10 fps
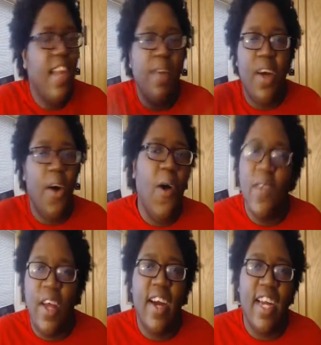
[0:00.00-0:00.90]
That was a
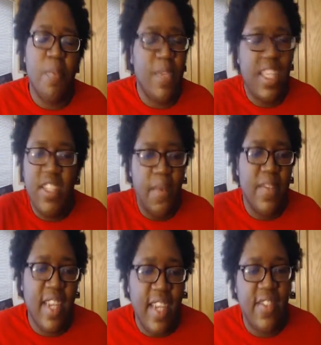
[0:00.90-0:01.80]
whole long explanation that was
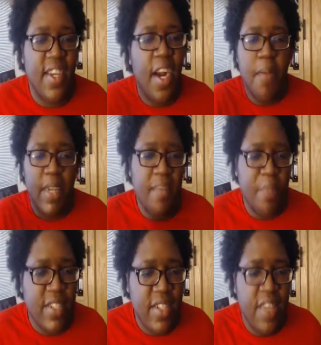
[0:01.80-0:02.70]
unnecessary, but
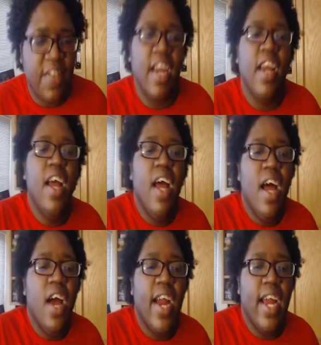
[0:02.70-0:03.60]
books to TV.
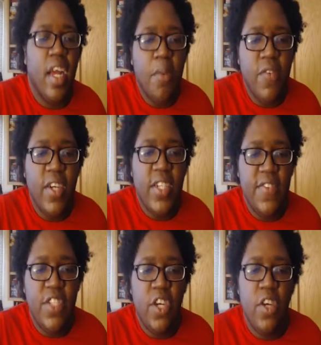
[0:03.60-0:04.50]
All right, a movie or
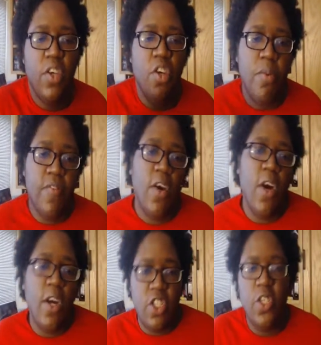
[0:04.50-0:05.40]
TV show you
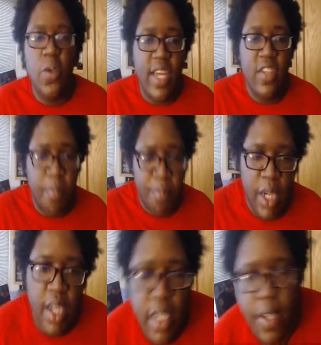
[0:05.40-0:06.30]
prefer to its
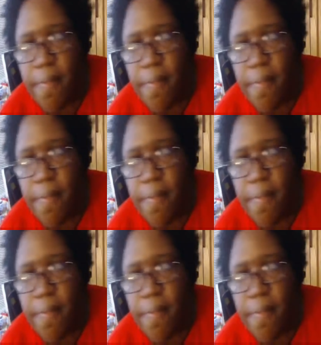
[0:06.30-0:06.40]
book